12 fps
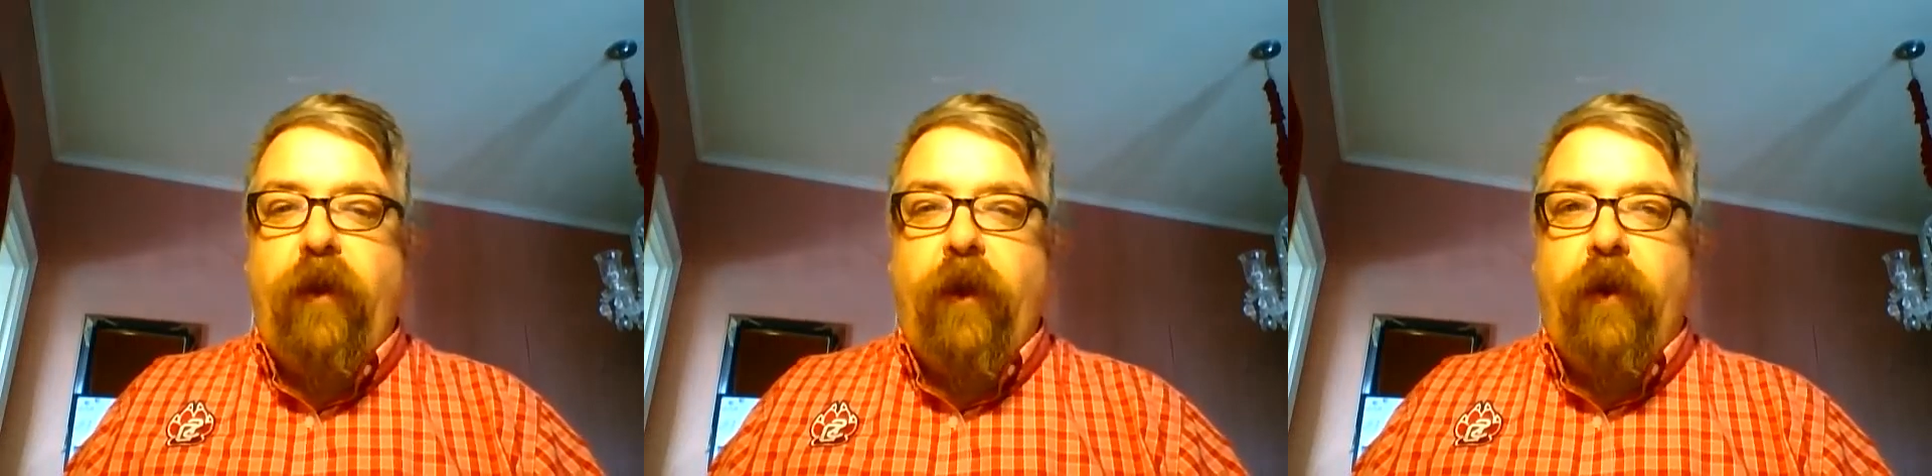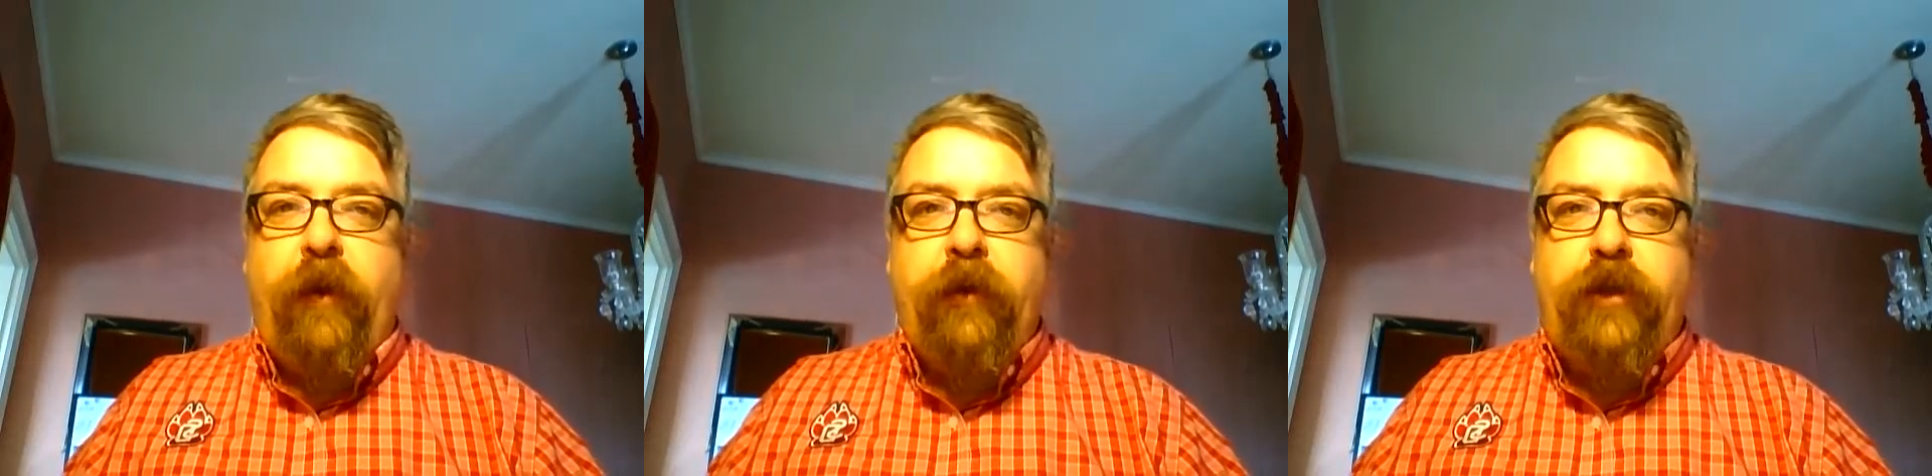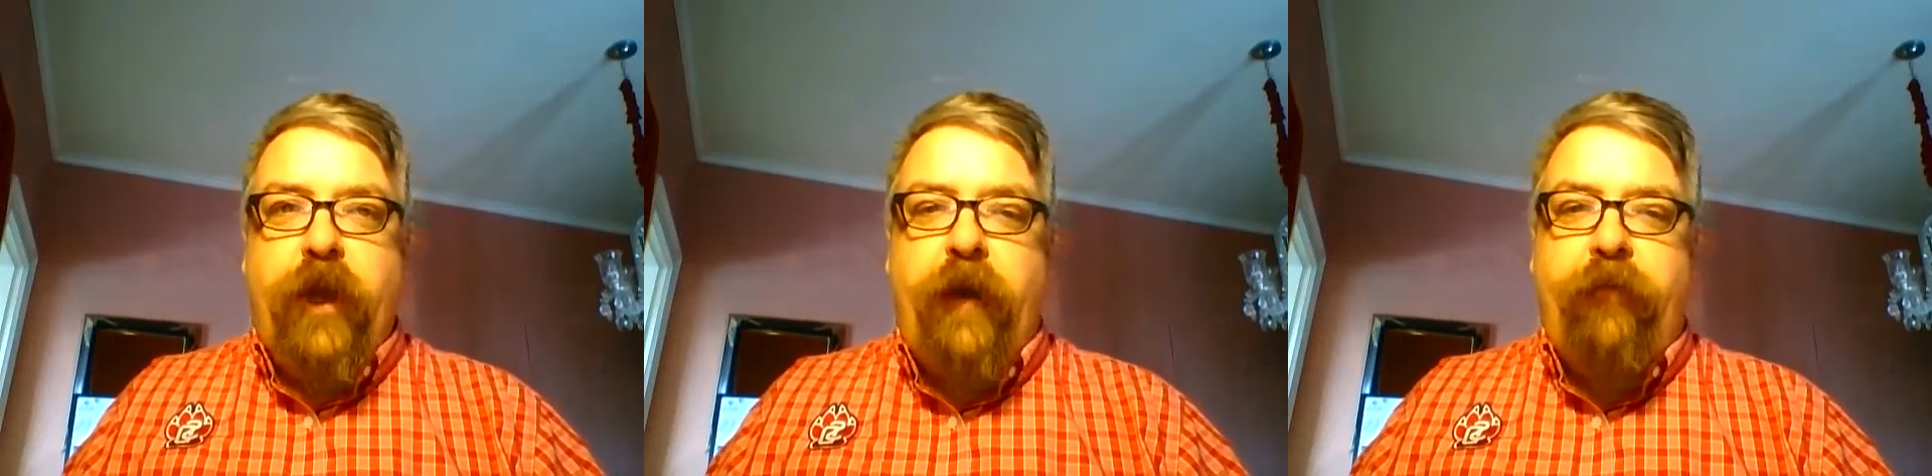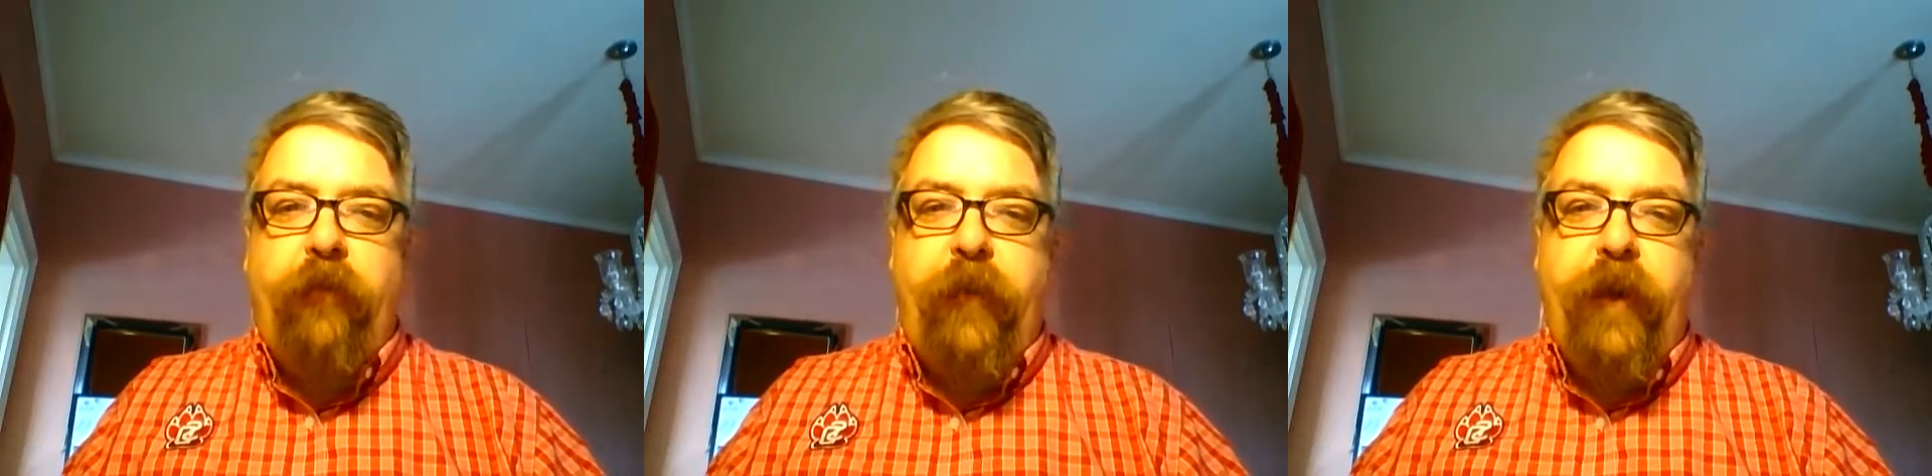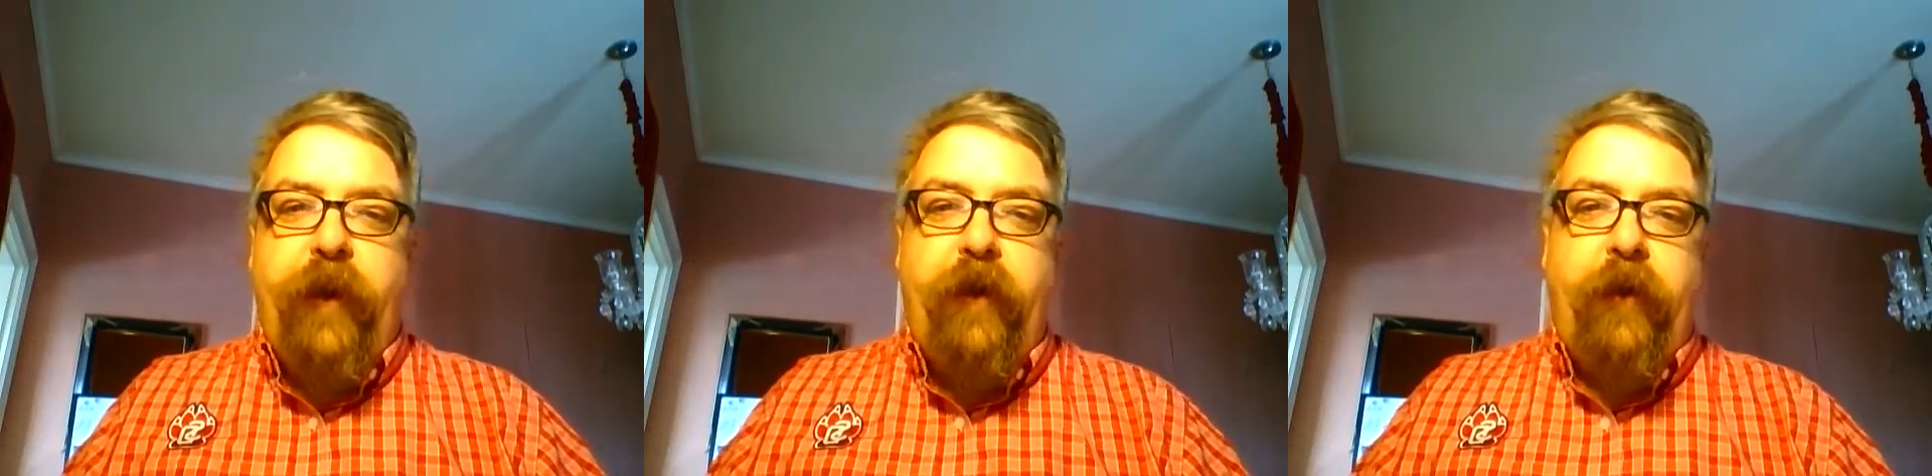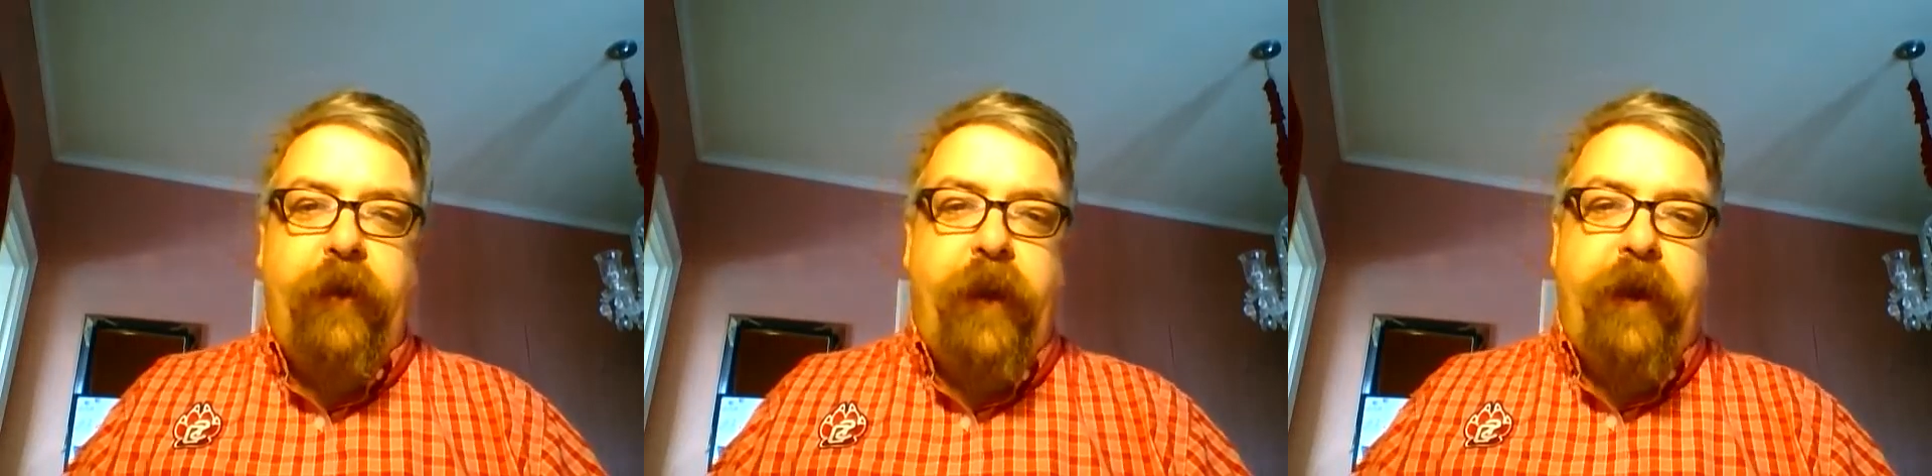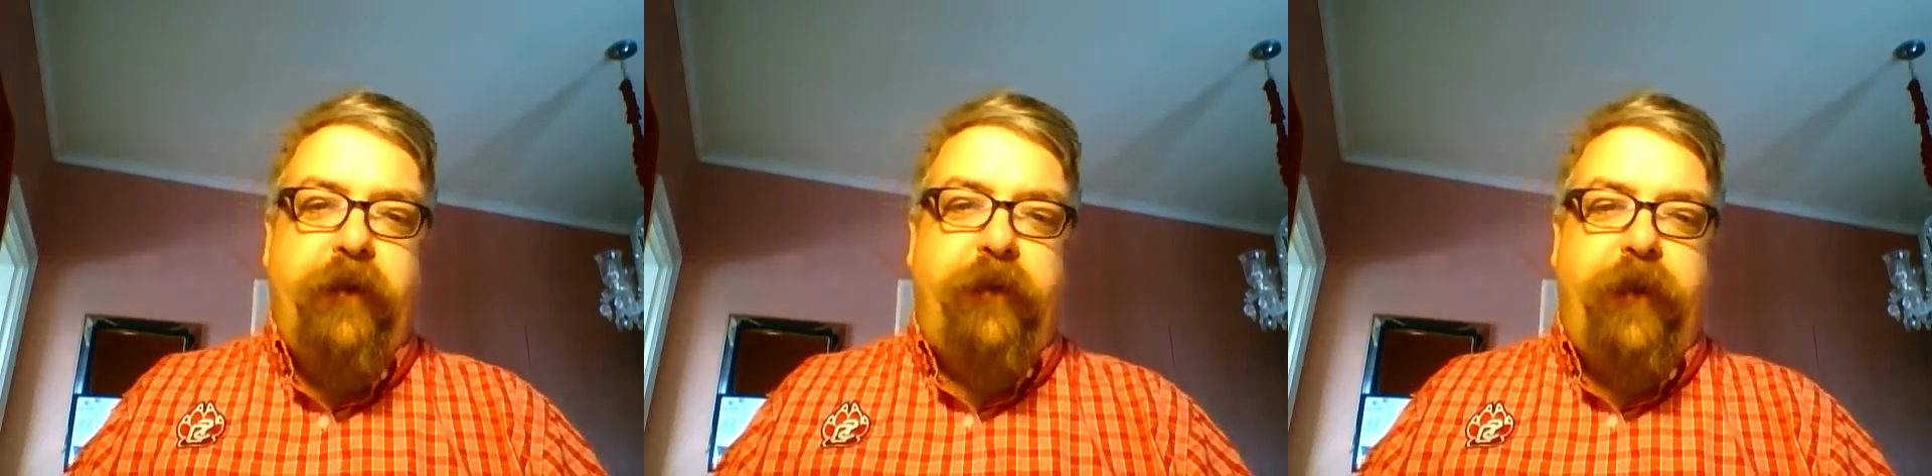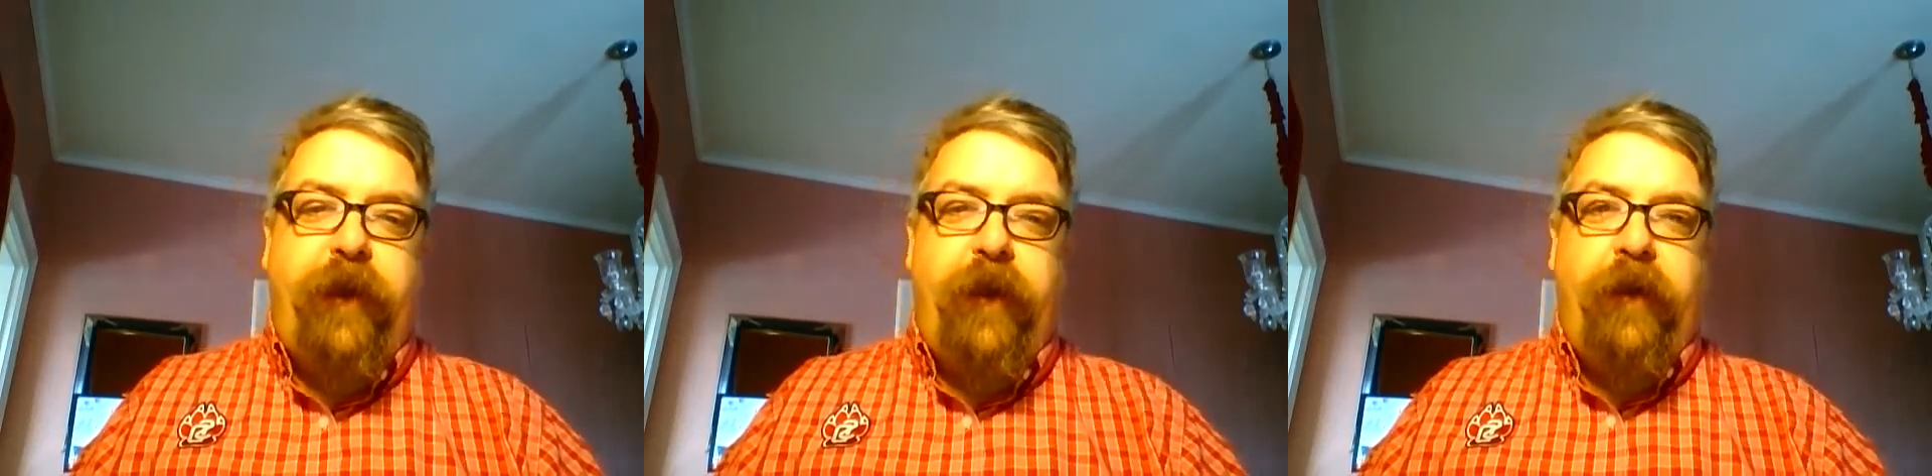are Java Man on
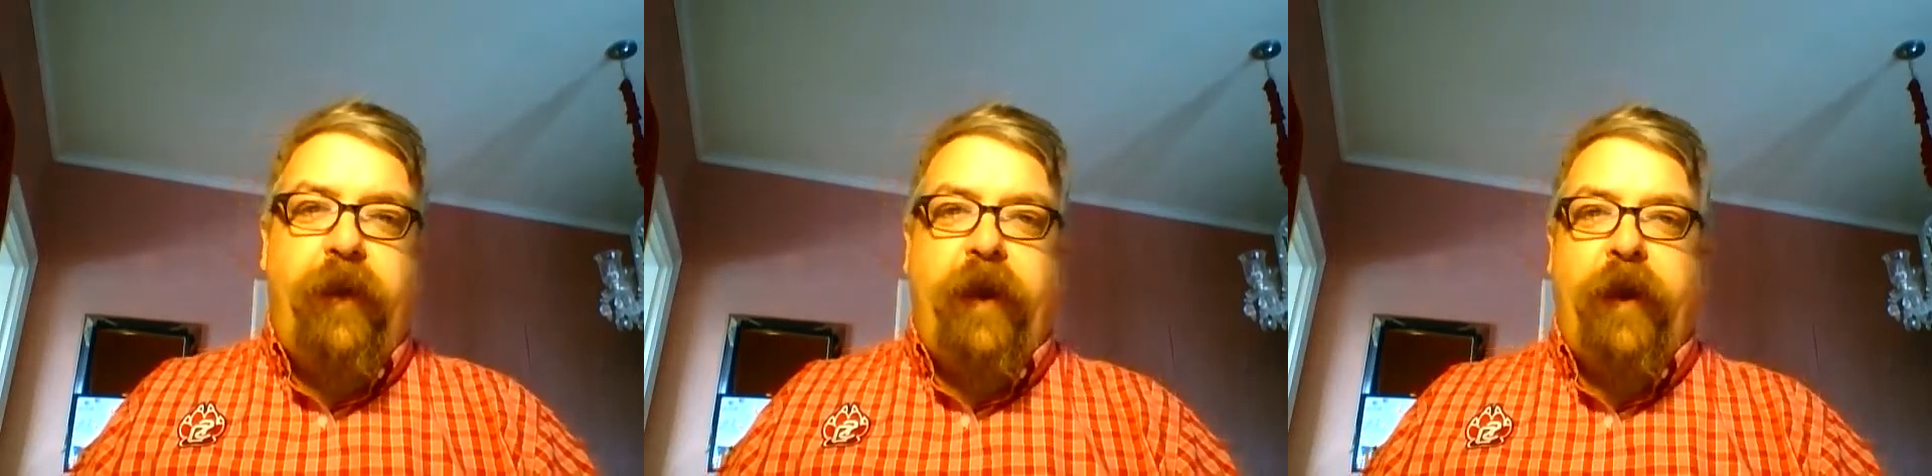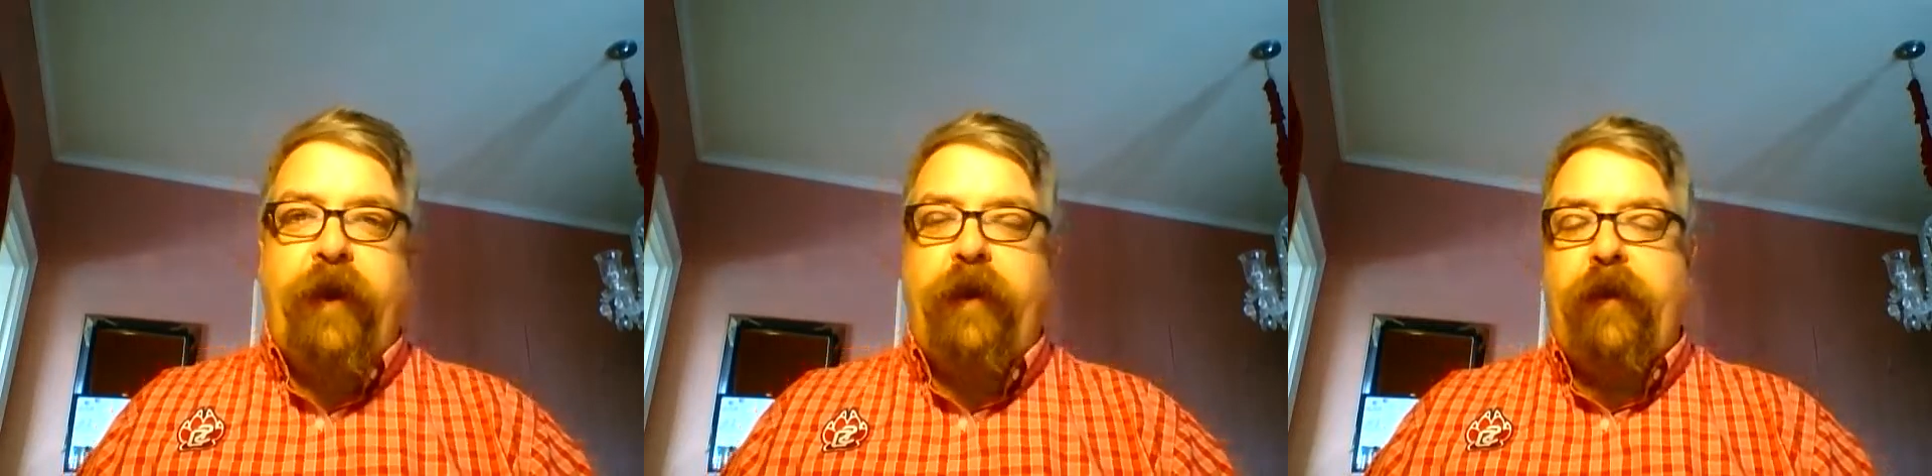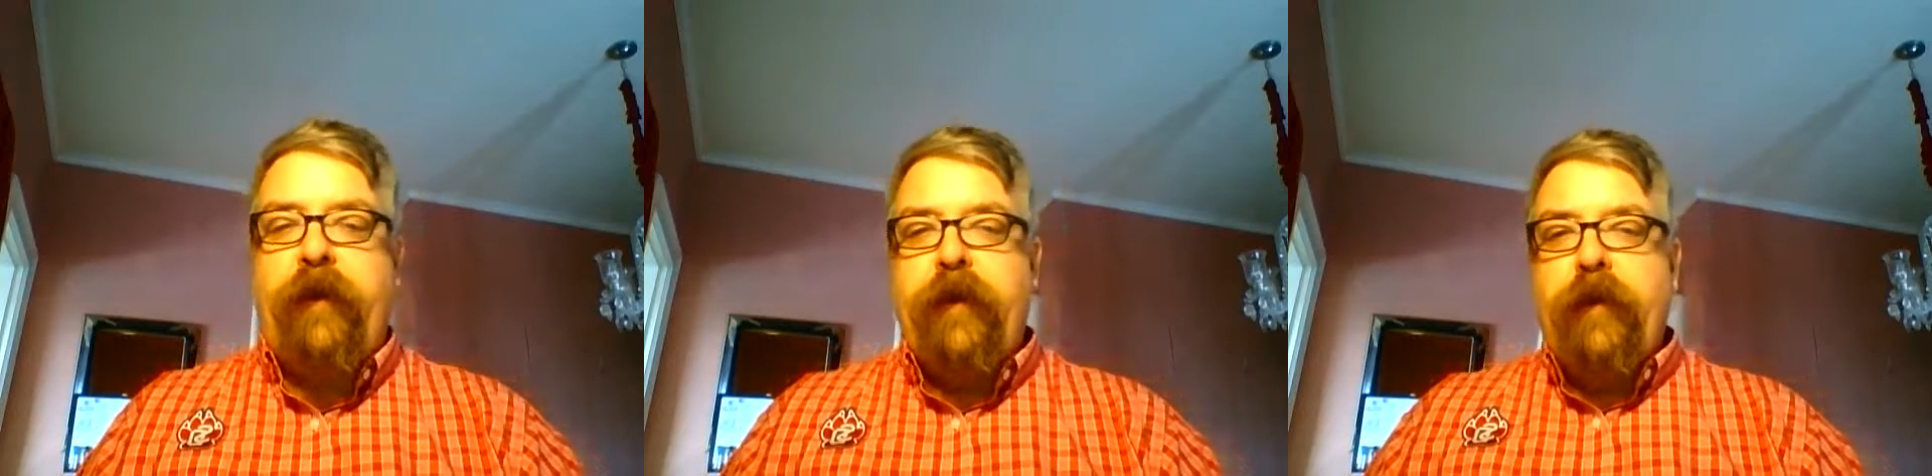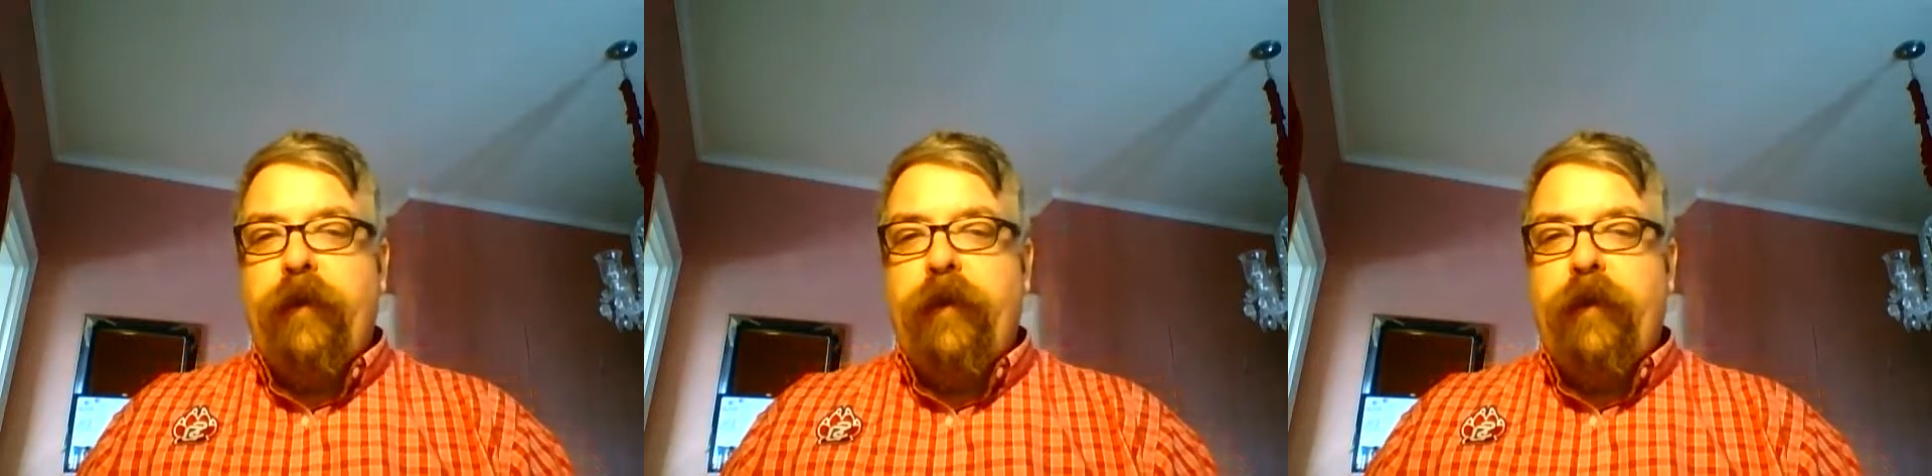19 and